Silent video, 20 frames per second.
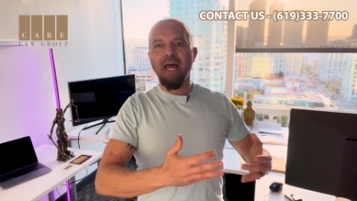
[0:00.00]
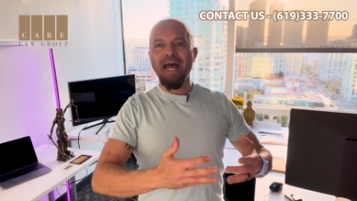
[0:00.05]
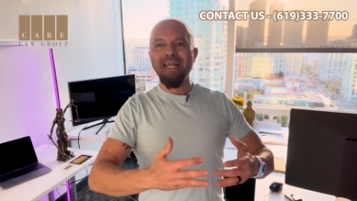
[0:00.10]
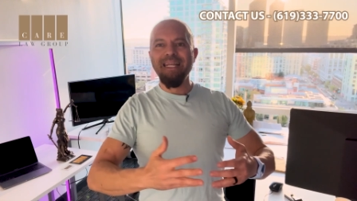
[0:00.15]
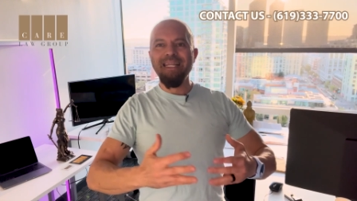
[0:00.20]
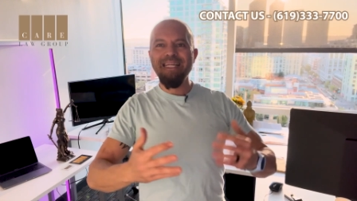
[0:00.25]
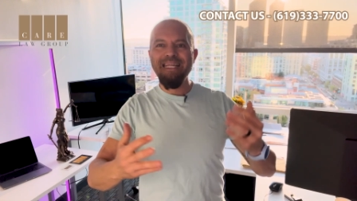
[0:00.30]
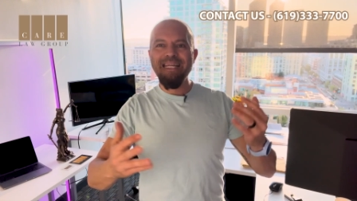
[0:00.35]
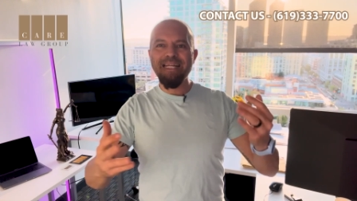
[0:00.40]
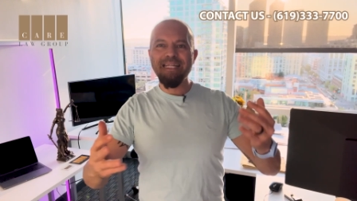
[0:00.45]
and
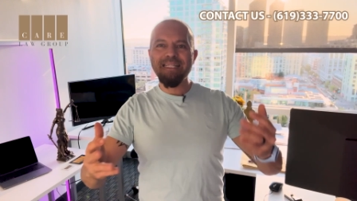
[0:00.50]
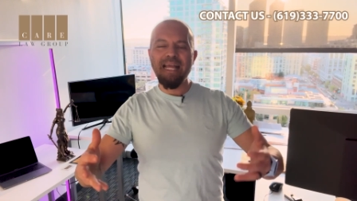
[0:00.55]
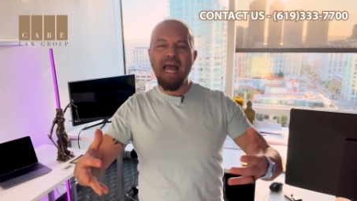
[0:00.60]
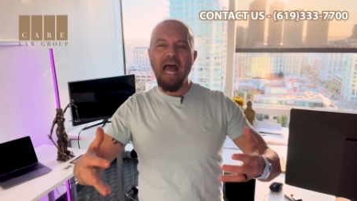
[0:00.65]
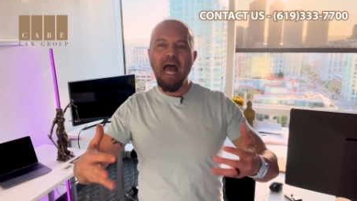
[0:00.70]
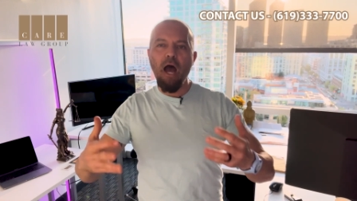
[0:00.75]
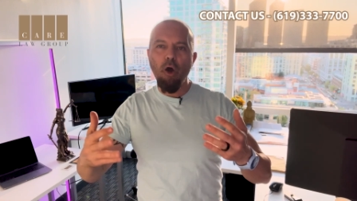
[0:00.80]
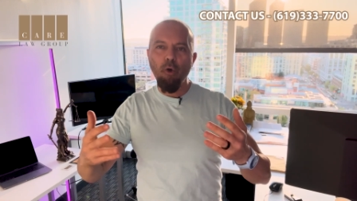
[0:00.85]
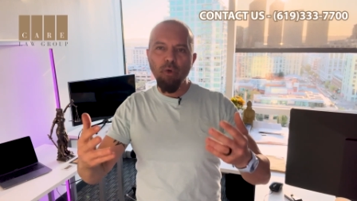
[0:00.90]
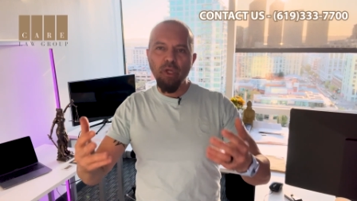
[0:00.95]
here's
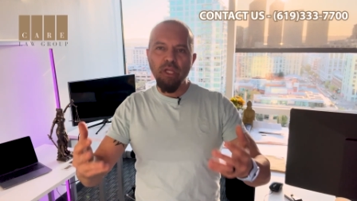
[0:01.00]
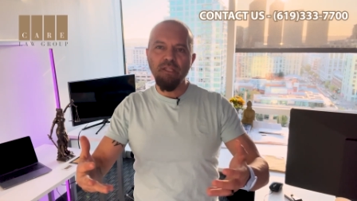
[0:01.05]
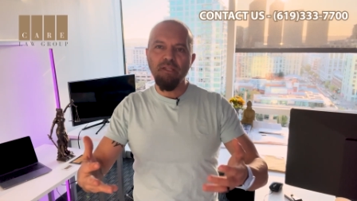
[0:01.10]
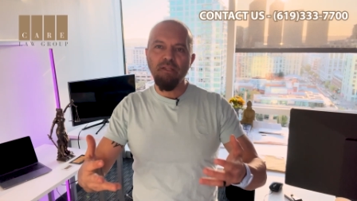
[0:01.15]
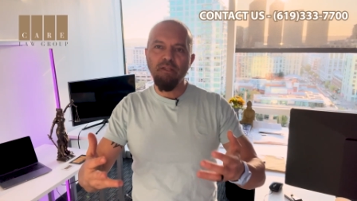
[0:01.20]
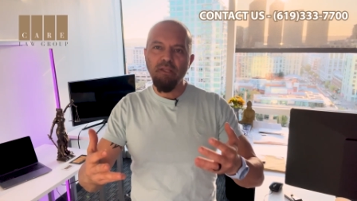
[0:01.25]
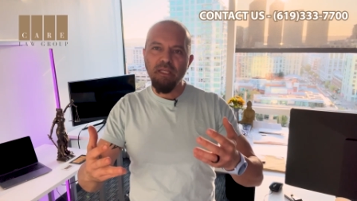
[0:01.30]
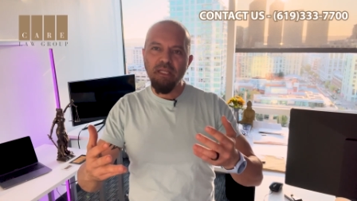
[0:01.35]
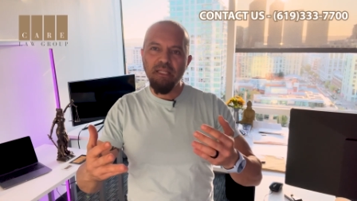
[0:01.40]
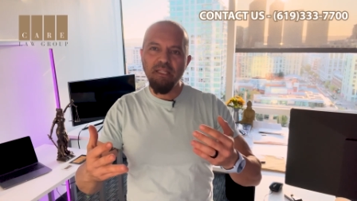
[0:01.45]
how
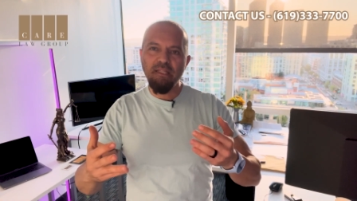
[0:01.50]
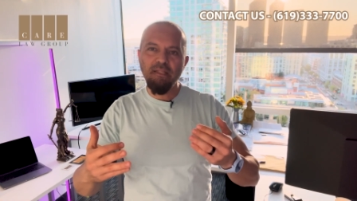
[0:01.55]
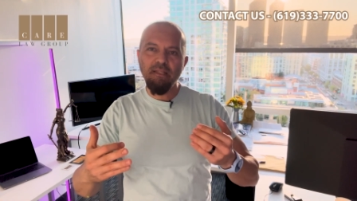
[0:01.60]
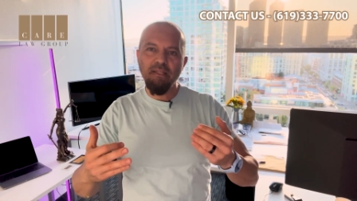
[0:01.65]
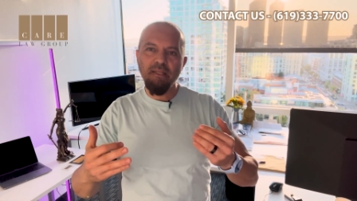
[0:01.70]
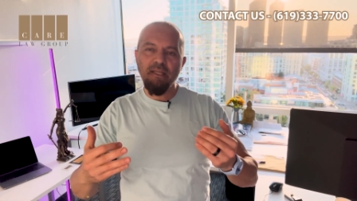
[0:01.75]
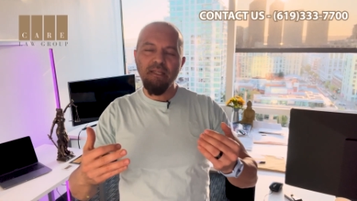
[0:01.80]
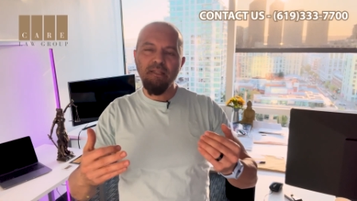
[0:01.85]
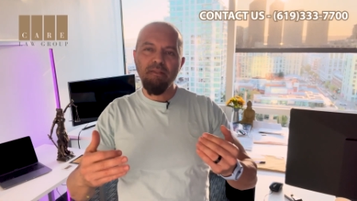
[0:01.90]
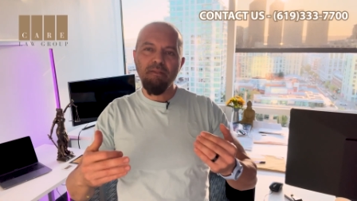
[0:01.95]

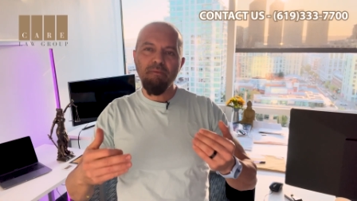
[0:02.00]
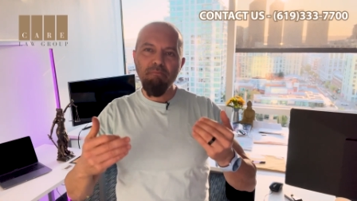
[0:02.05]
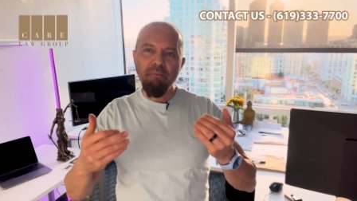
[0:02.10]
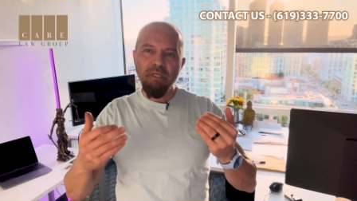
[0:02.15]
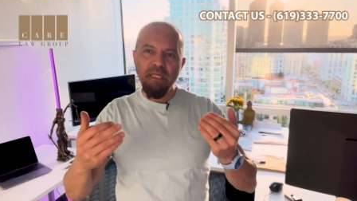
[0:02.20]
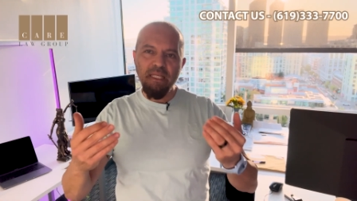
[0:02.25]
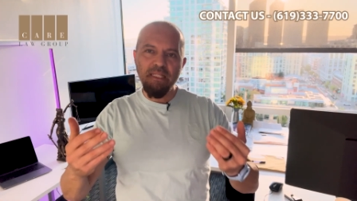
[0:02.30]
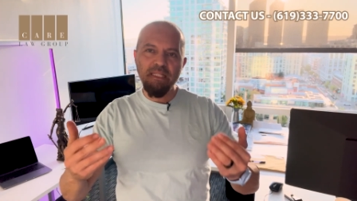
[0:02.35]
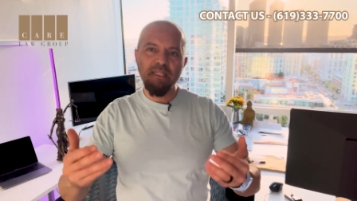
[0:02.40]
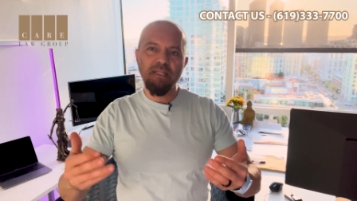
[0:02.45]
it
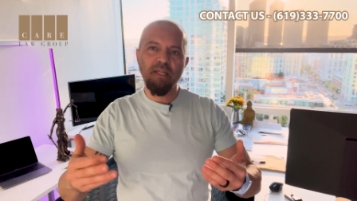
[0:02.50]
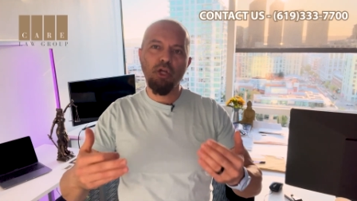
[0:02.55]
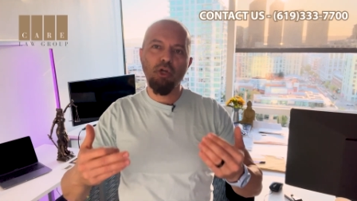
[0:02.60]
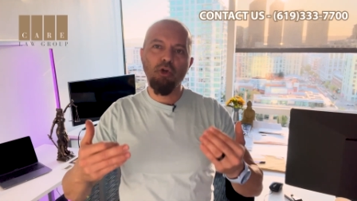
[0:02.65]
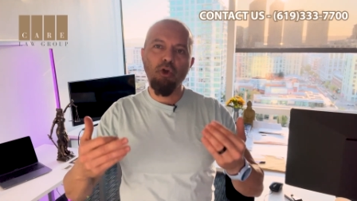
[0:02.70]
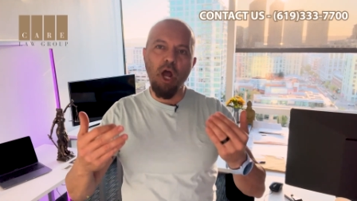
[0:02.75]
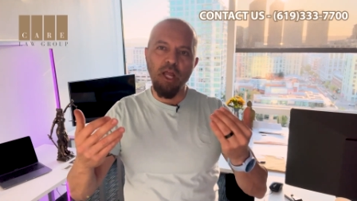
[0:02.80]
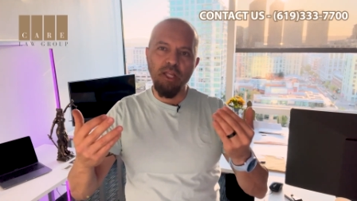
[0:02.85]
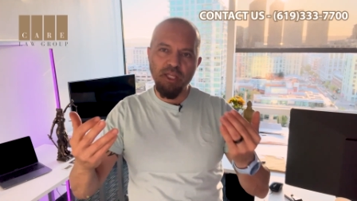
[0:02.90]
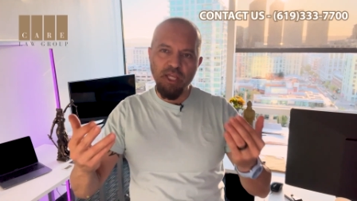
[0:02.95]
meets the
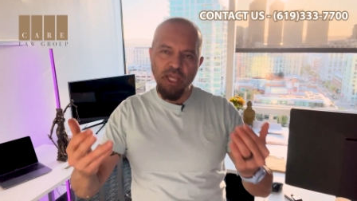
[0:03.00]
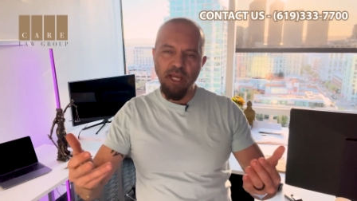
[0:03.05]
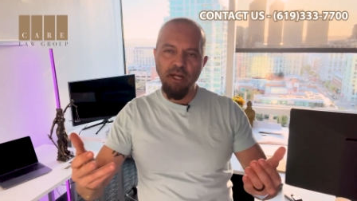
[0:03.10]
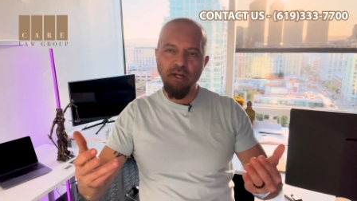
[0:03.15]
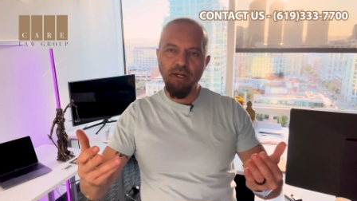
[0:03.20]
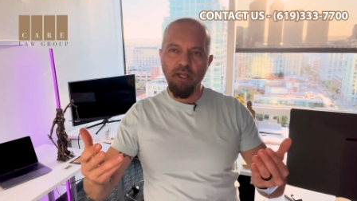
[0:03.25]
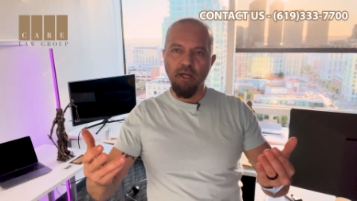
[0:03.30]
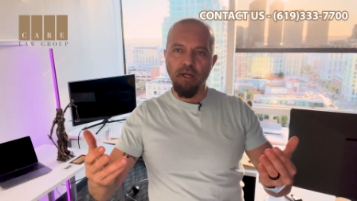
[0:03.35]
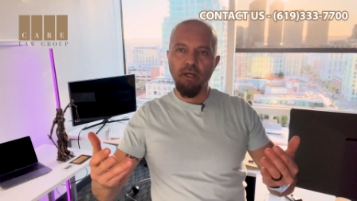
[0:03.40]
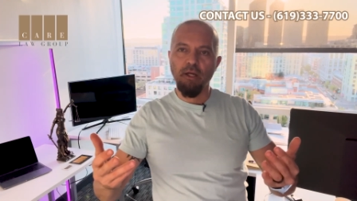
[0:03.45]

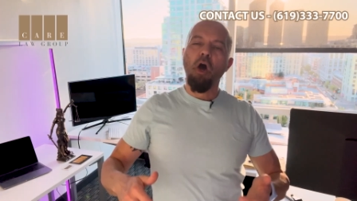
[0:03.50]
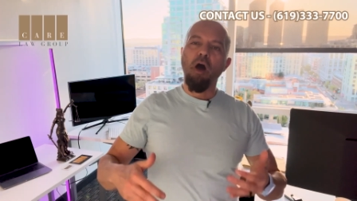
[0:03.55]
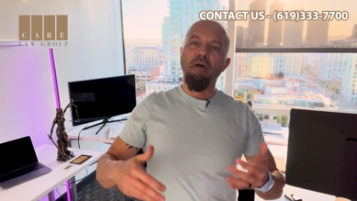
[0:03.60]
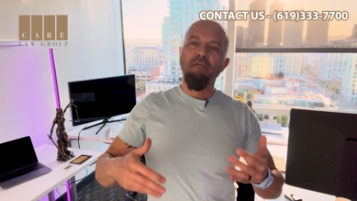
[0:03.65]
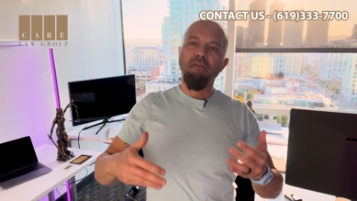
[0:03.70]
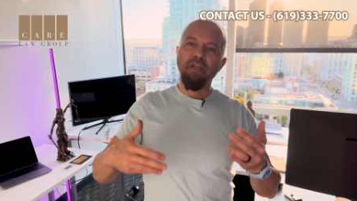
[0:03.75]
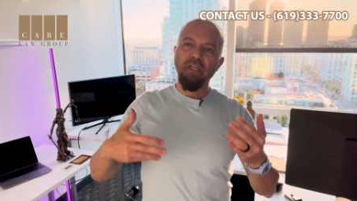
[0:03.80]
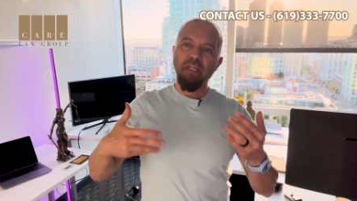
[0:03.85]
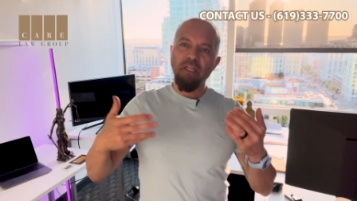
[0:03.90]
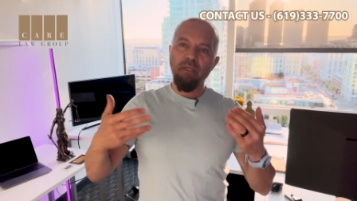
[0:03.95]
criteria of
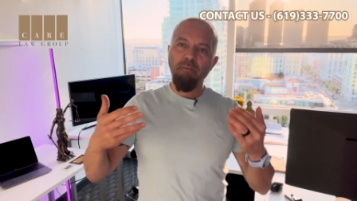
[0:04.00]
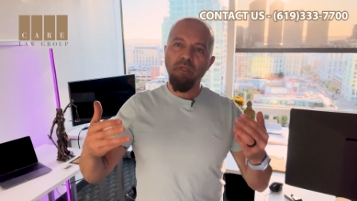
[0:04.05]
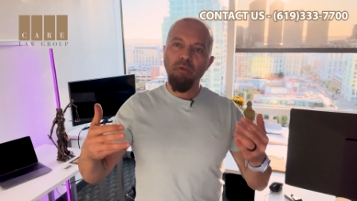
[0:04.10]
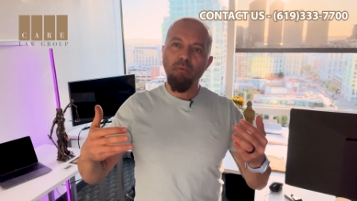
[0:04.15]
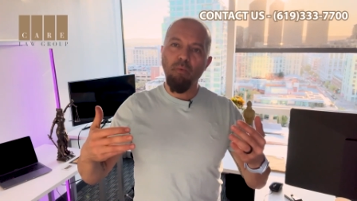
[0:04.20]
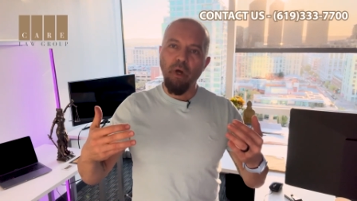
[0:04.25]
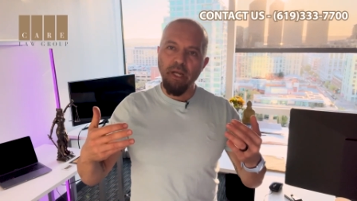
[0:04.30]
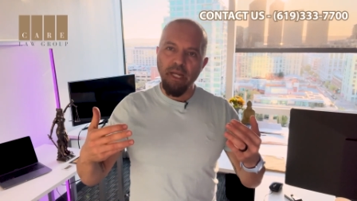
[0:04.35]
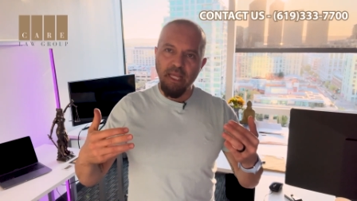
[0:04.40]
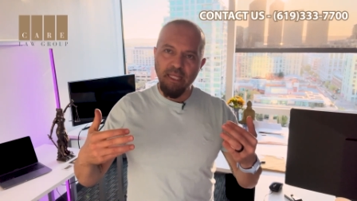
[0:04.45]
an
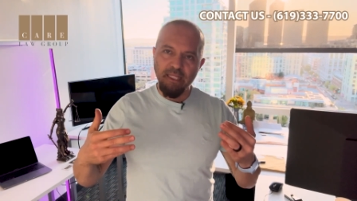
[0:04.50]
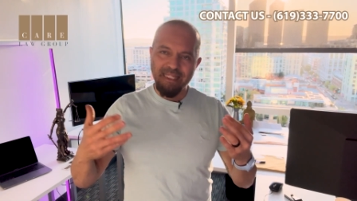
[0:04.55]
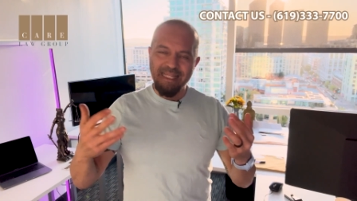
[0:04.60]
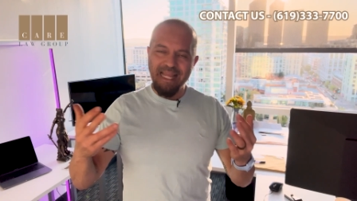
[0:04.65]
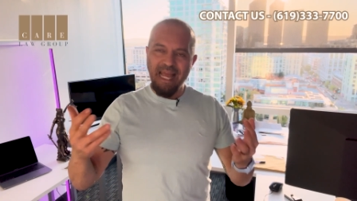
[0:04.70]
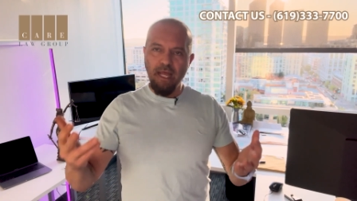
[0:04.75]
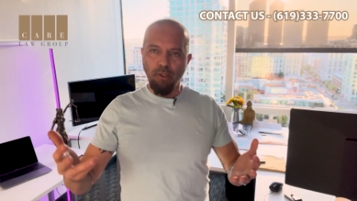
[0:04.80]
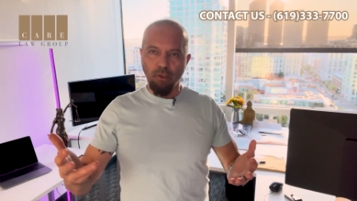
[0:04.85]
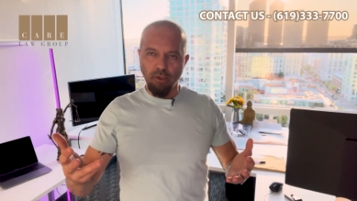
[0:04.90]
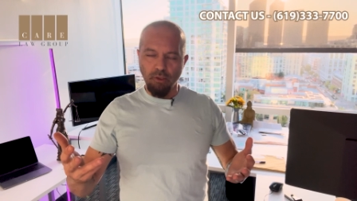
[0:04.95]
EB1-A standard.